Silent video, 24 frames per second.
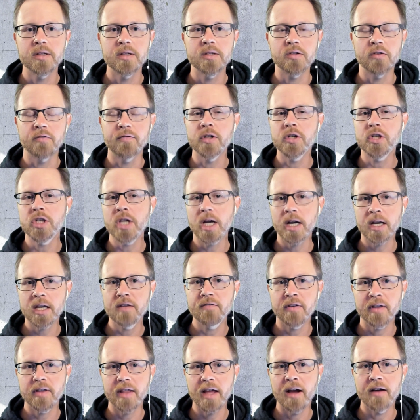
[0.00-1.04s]
So if you're checking
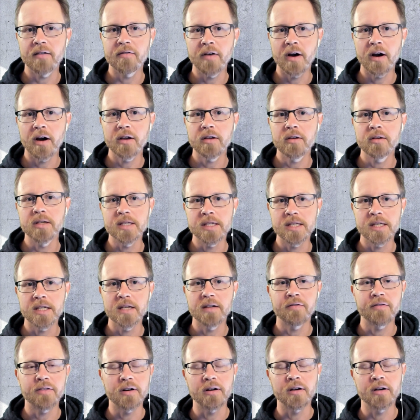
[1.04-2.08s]
for that value to see
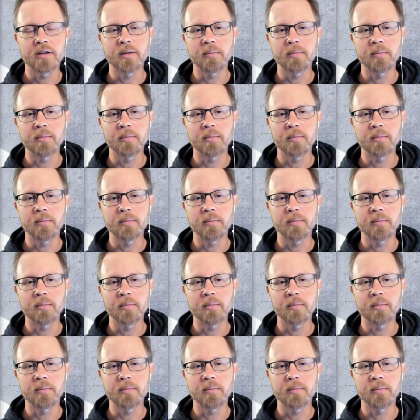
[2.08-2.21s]
if they're